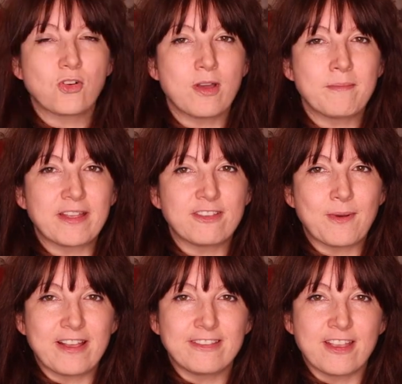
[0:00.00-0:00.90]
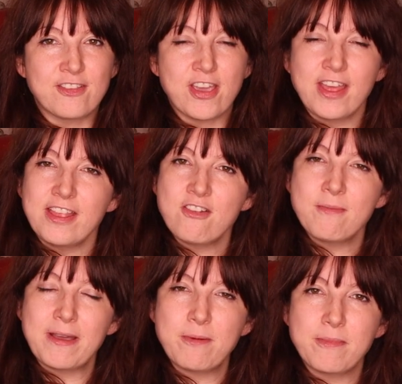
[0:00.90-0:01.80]
Going back to what I said earlier
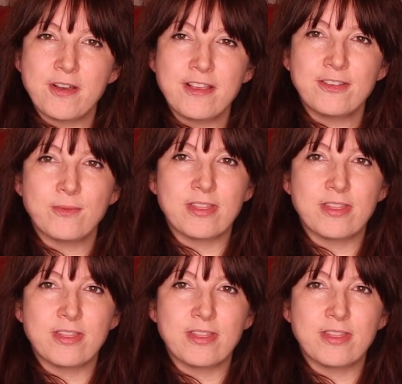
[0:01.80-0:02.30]
about boys,